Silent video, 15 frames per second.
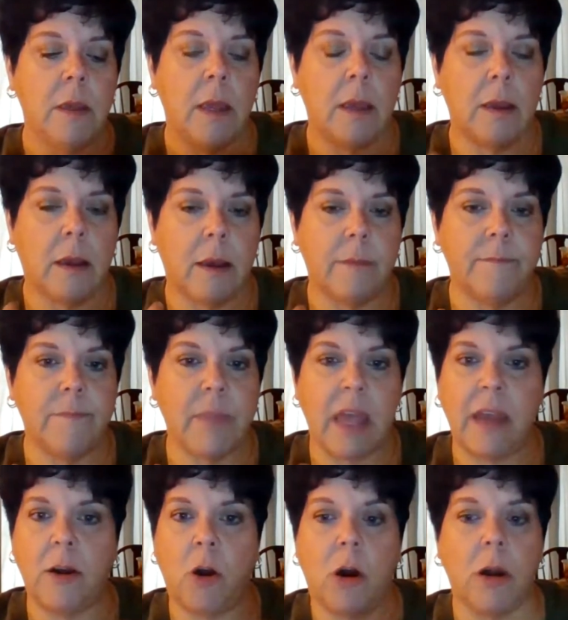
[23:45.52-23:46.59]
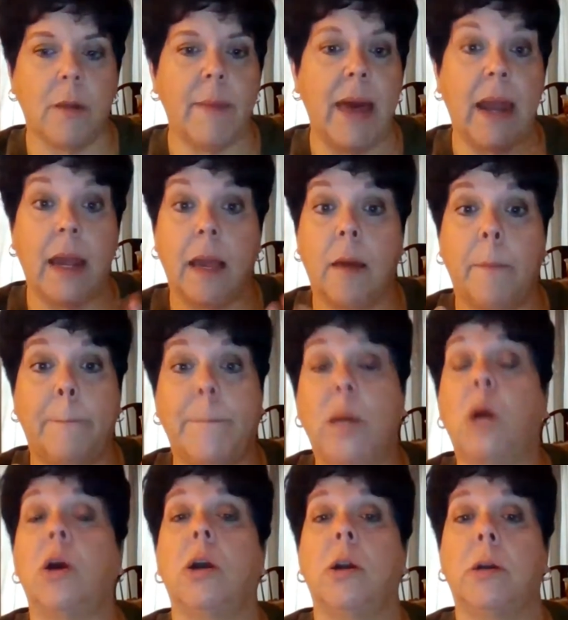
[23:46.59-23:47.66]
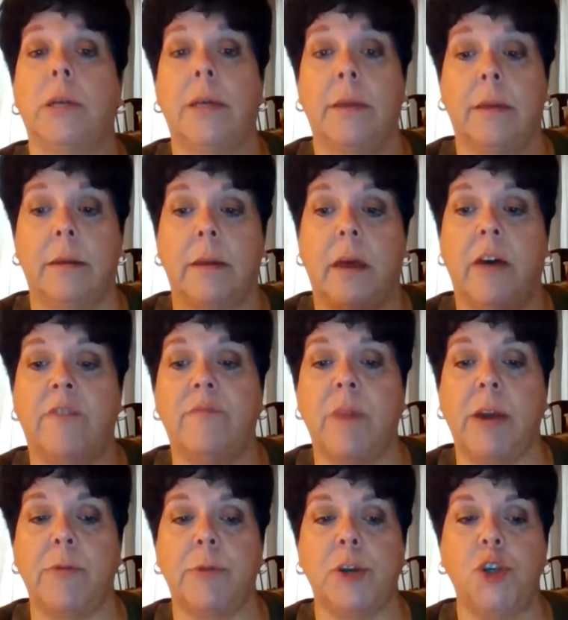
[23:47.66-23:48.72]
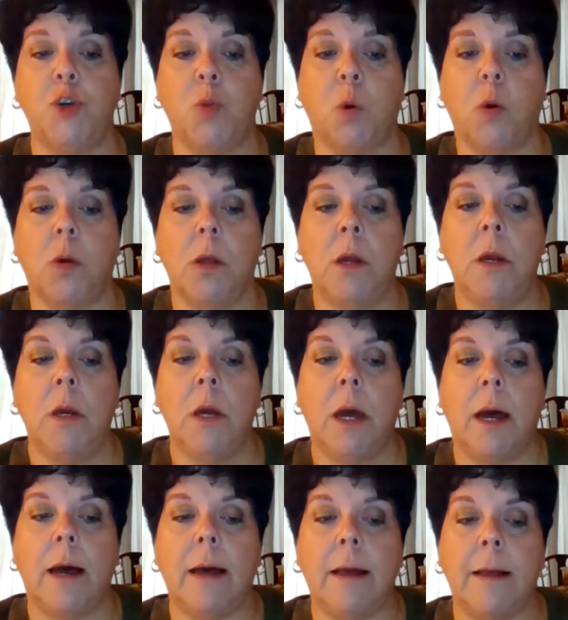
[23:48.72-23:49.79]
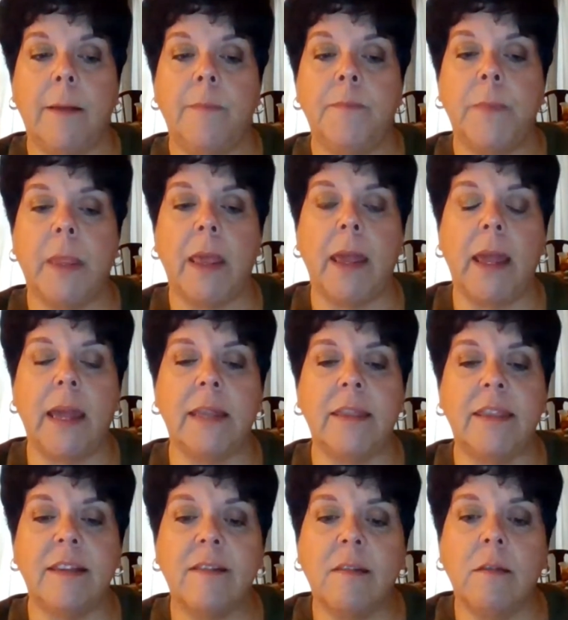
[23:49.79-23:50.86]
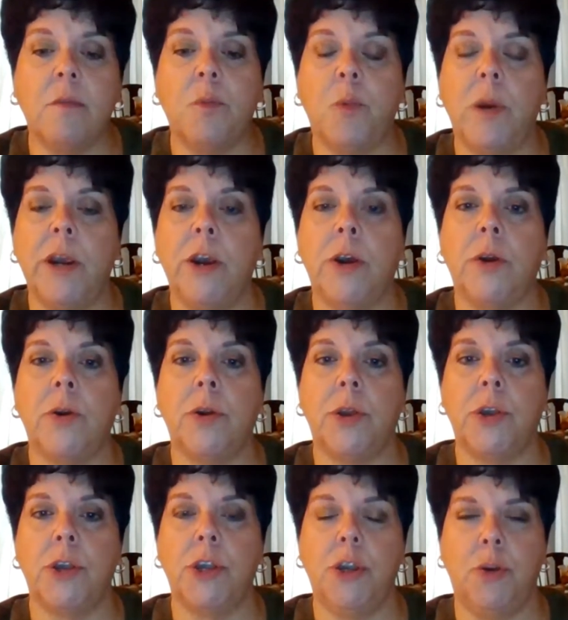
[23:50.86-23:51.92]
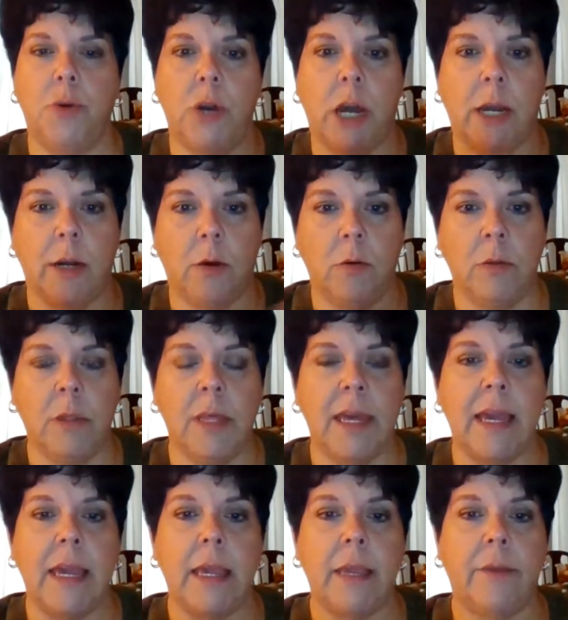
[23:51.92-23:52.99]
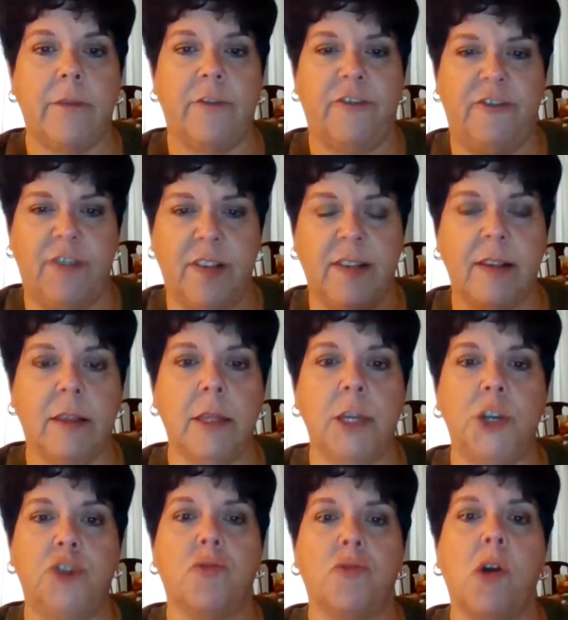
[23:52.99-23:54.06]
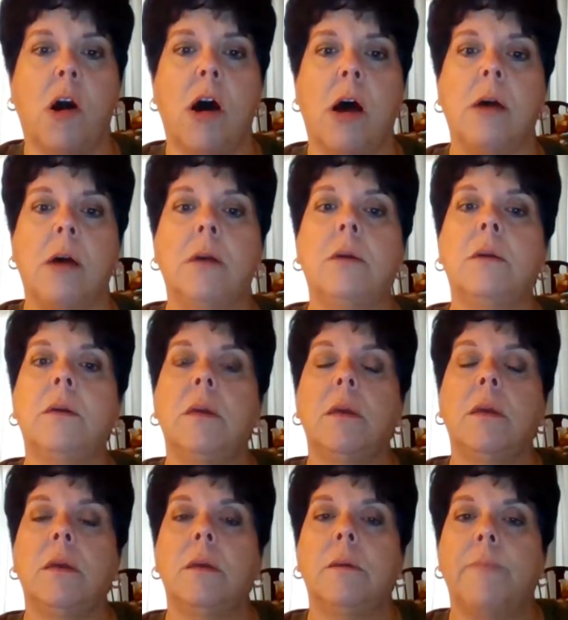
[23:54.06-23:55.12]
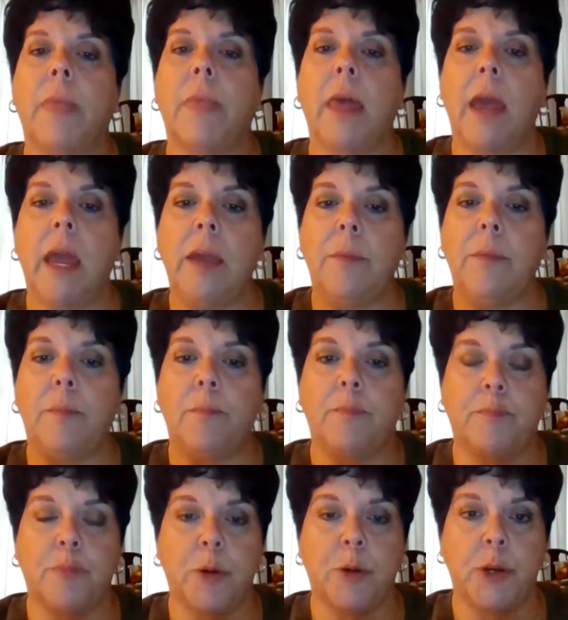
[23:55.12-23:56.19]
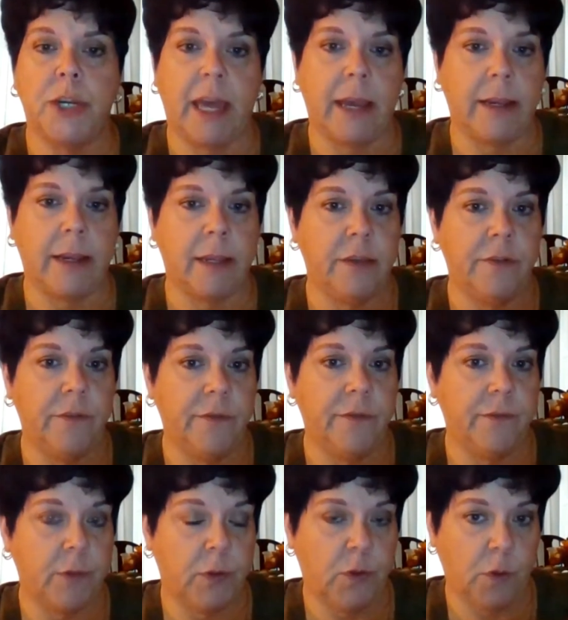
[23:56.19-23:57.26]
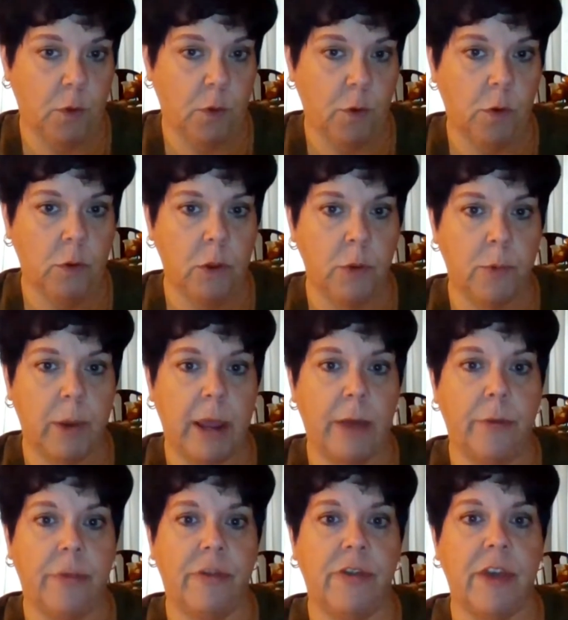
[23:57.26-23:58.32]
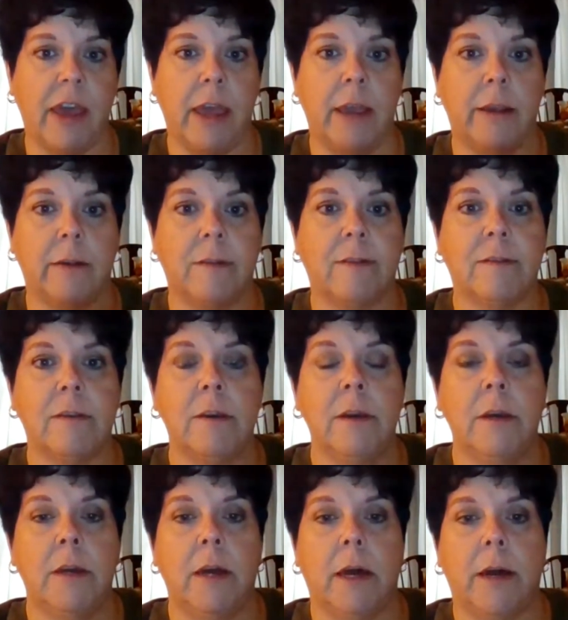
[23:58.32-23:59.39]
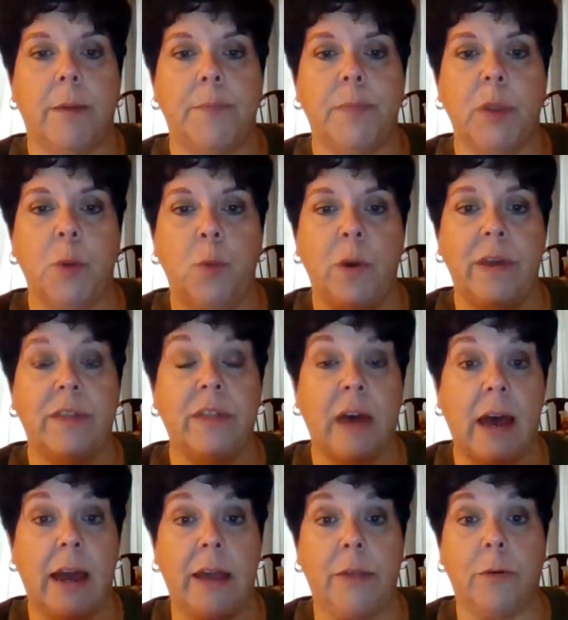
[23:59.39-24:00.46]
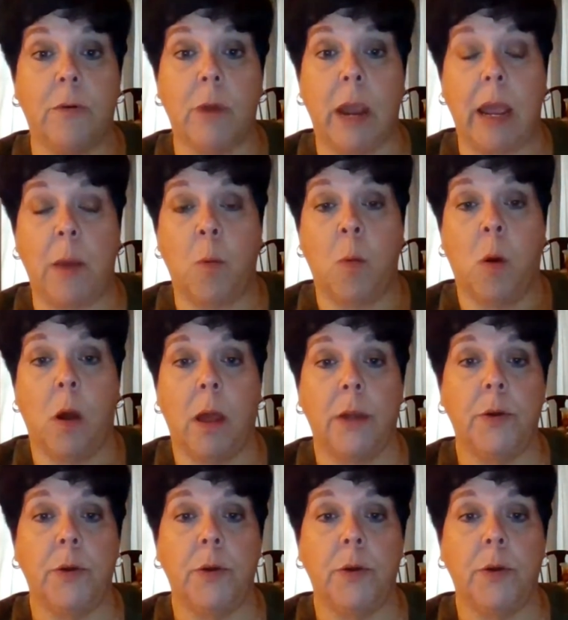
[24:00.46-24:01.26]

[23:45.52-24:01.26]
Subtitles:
an automatic part of my ritual. And this is where you not only physically draw a protective circle around things, with either a wand